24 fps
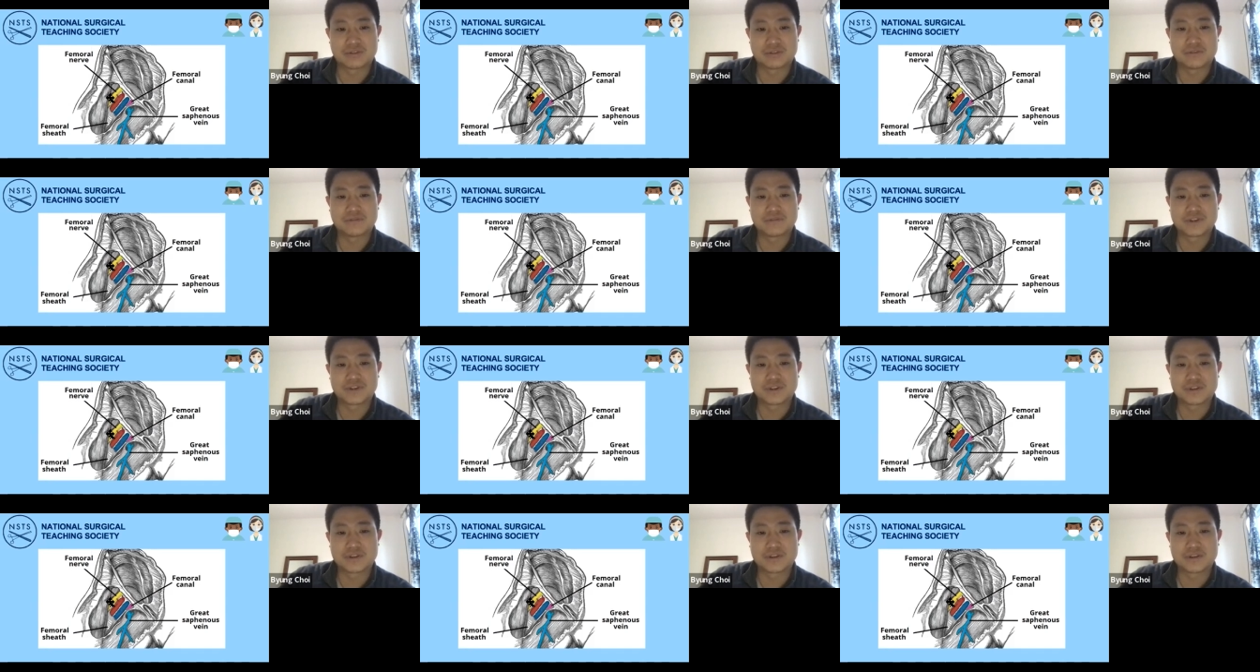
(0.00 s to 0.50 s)
you've
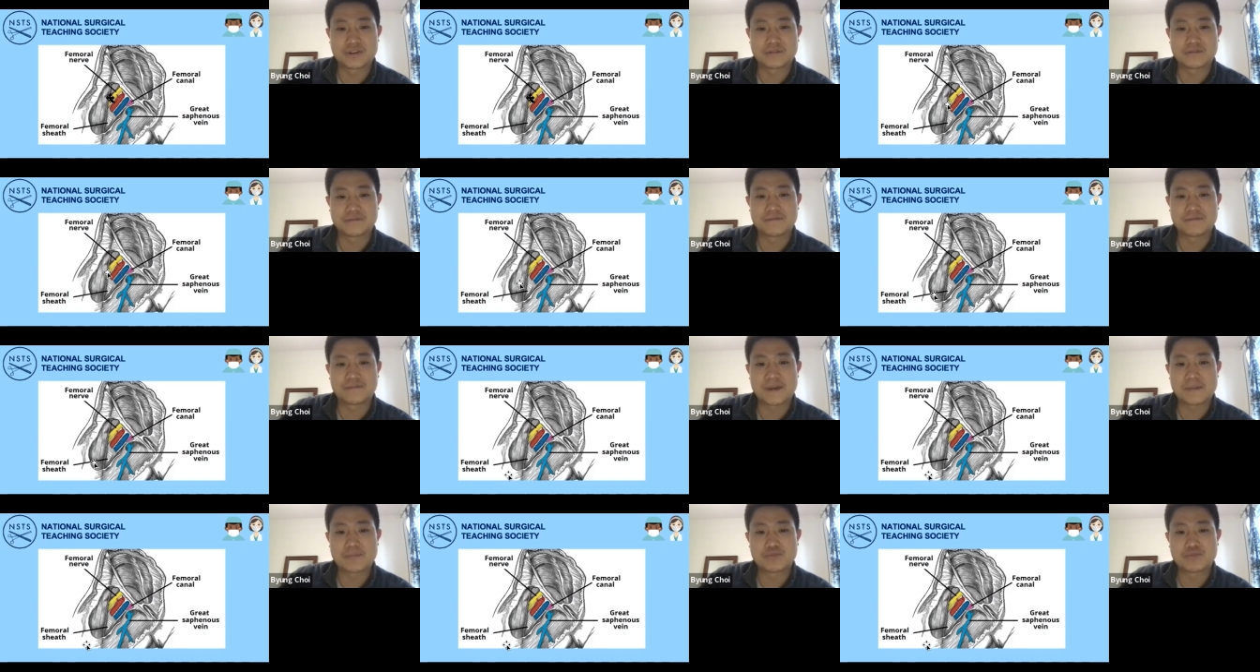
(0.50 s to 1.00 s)
got the
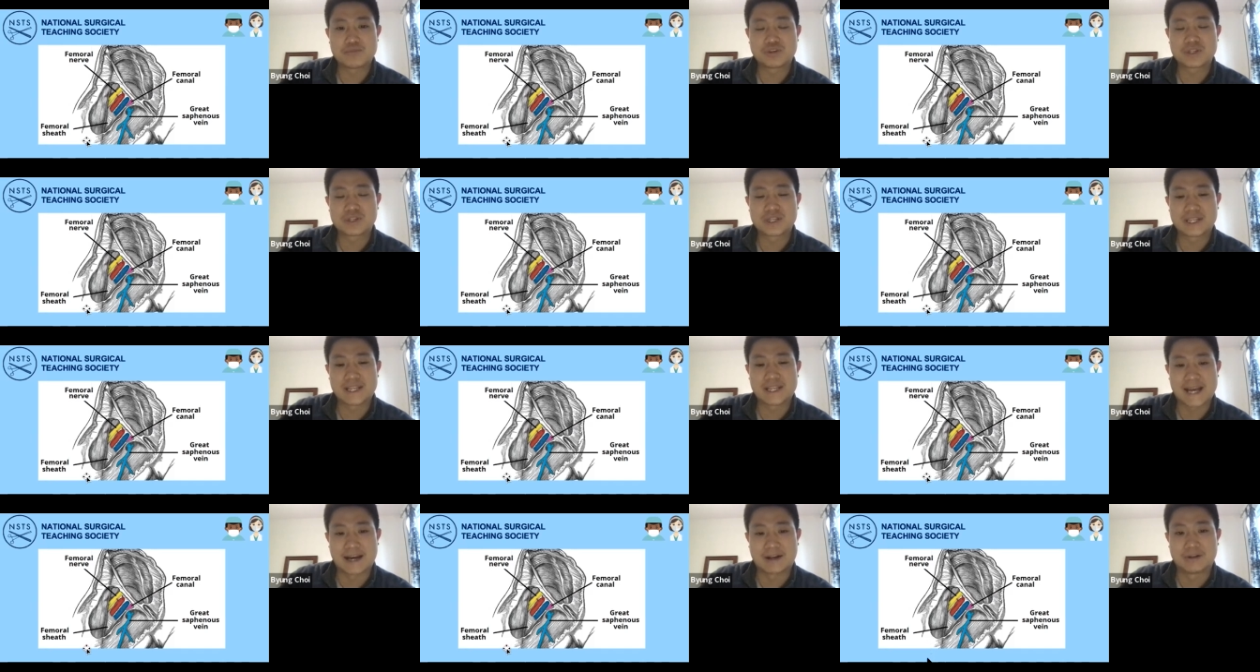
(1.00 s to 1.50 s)
femoral
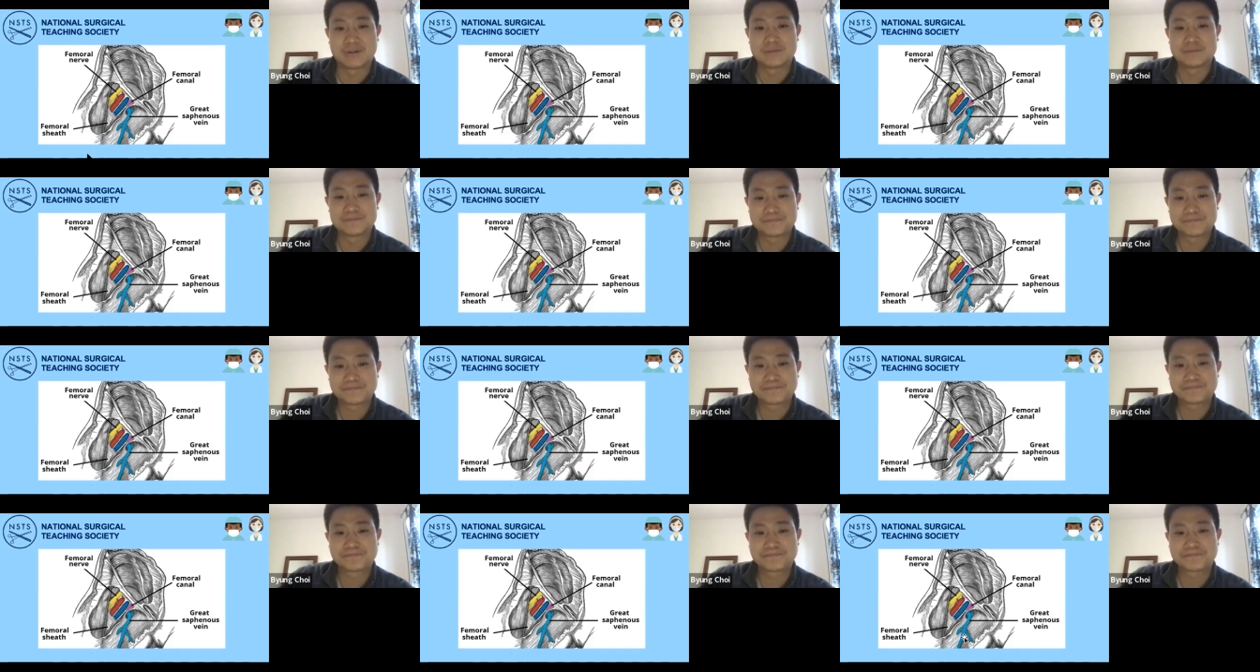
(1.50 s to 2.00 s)
canal,
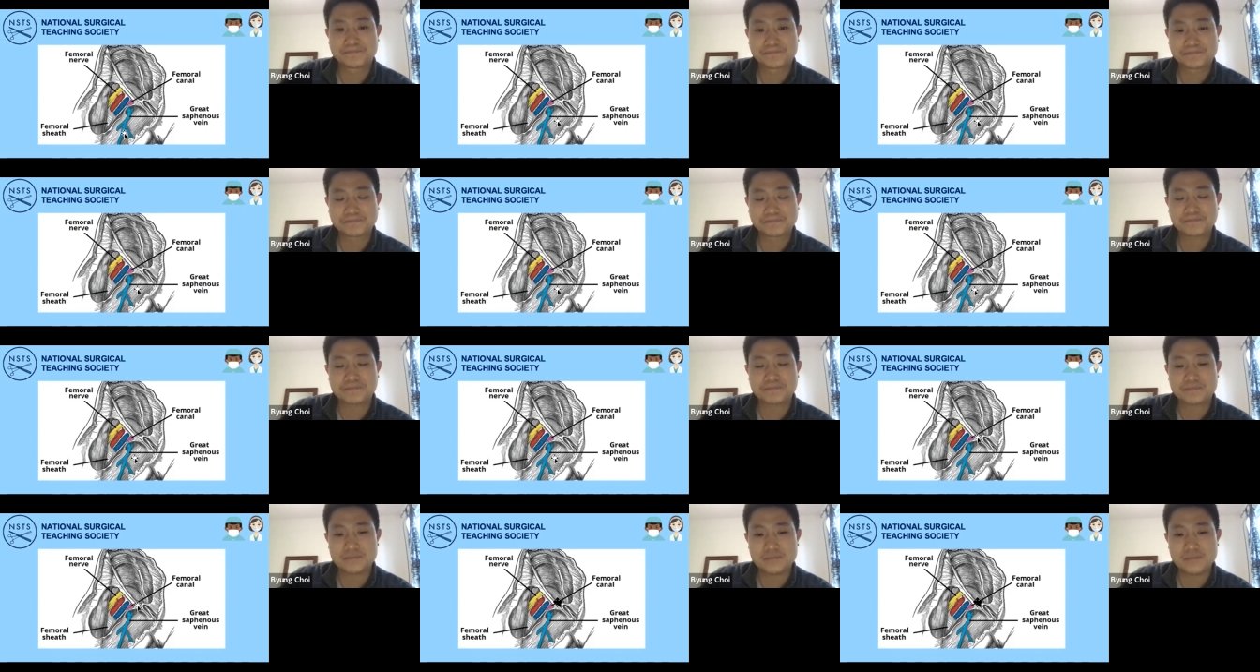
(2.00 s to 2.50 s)

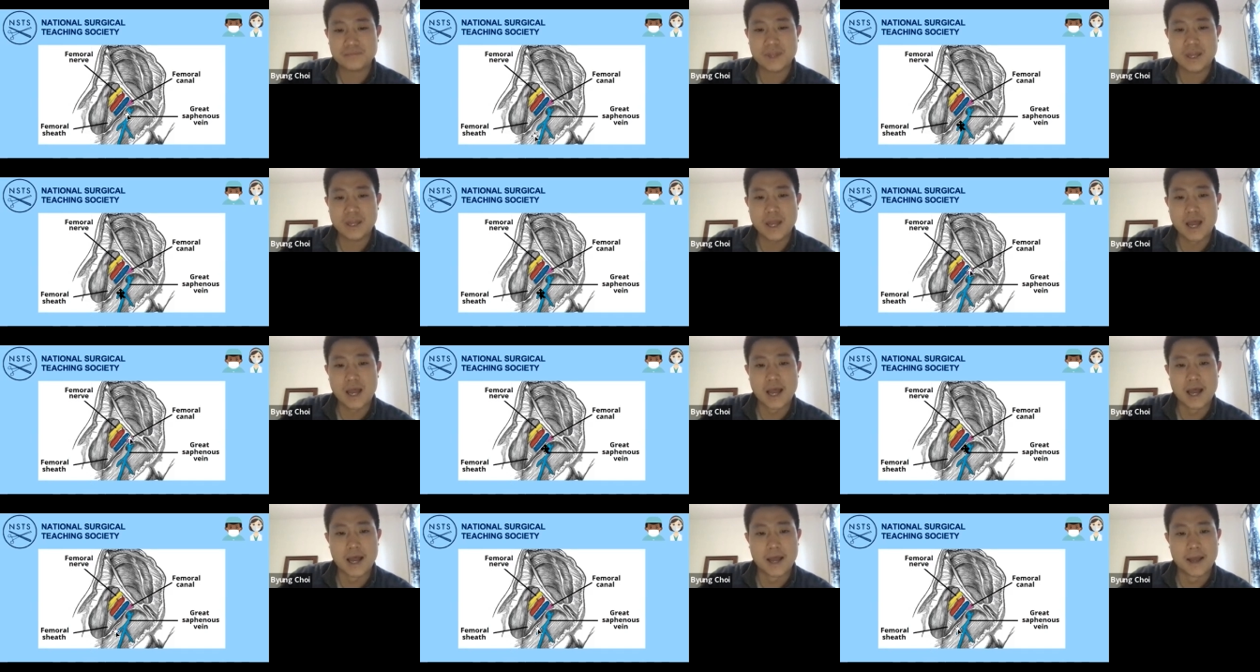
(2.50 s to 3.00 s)

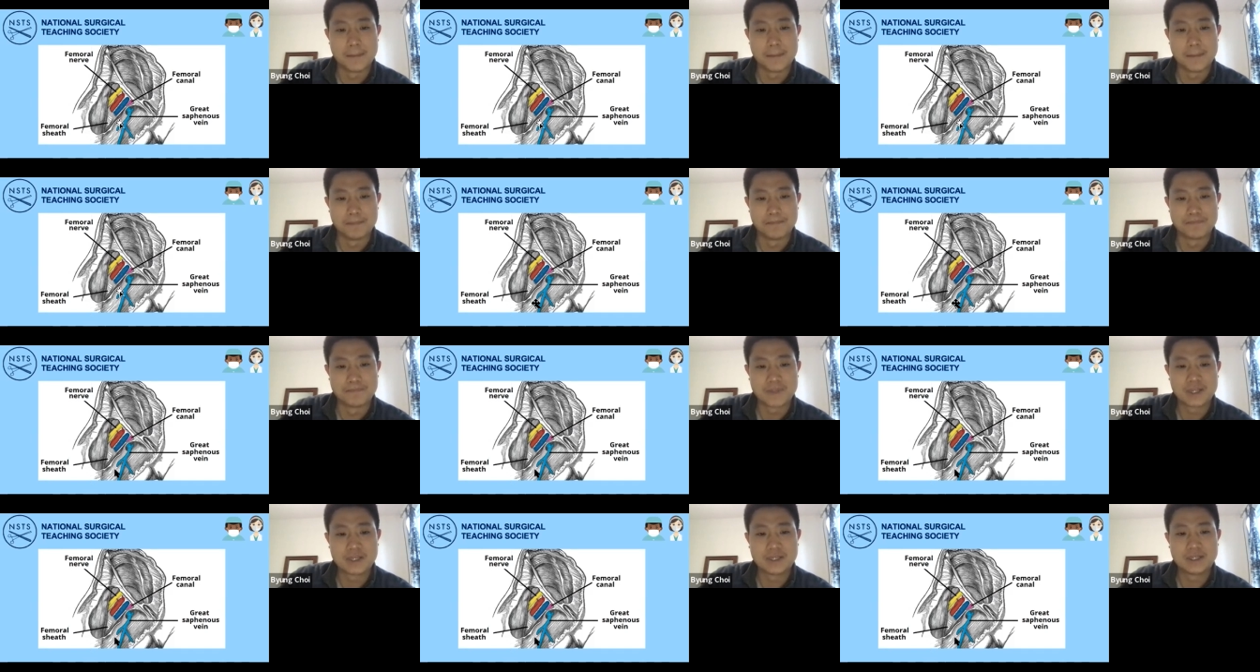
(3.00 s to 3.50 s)
and